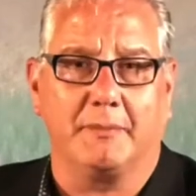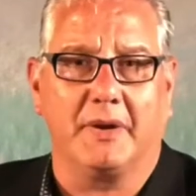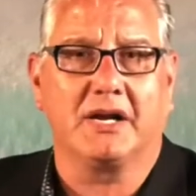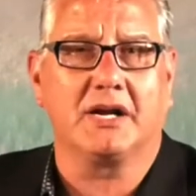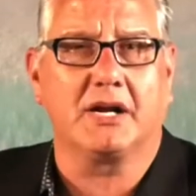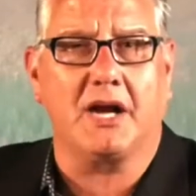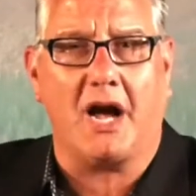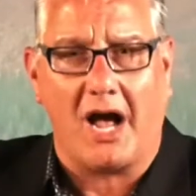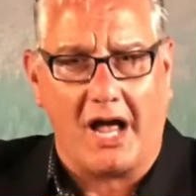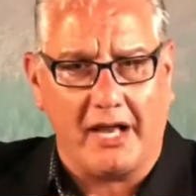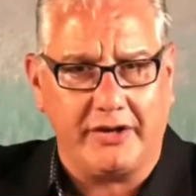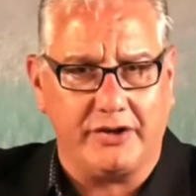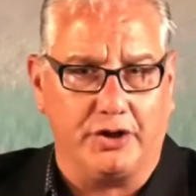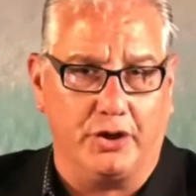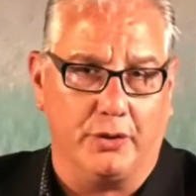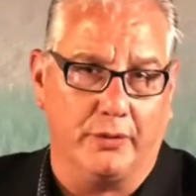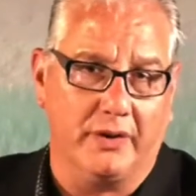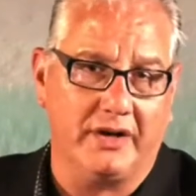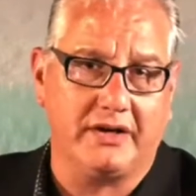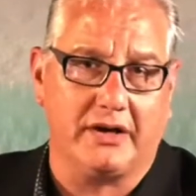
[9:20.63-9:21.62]
But God
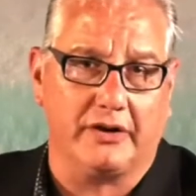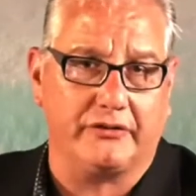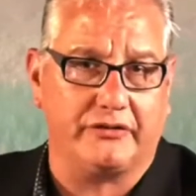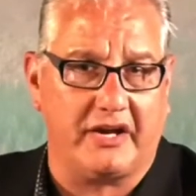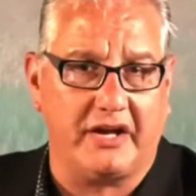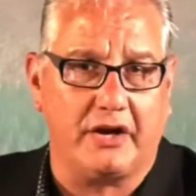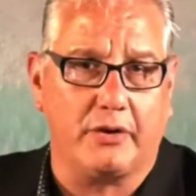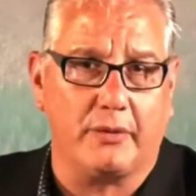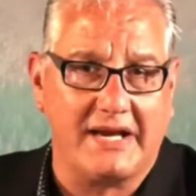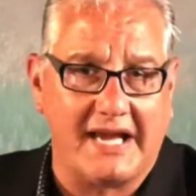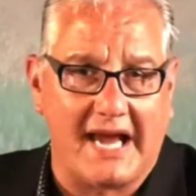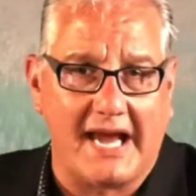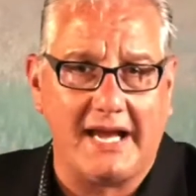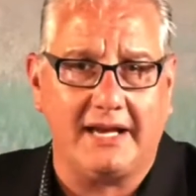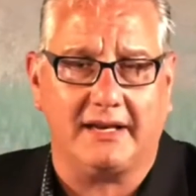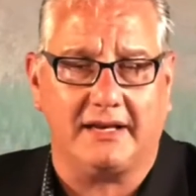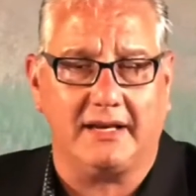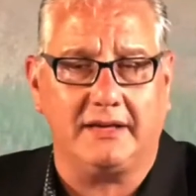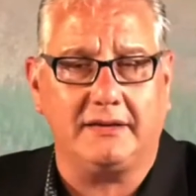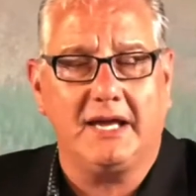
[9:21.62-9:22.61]
knew it, because he
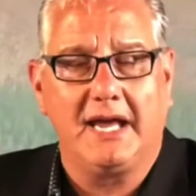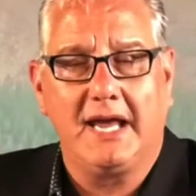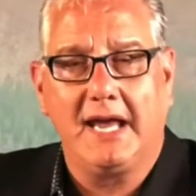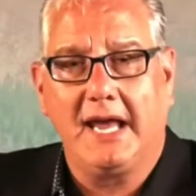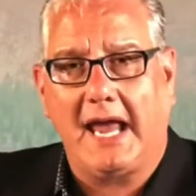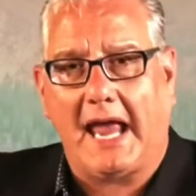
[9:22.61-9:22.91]
created it,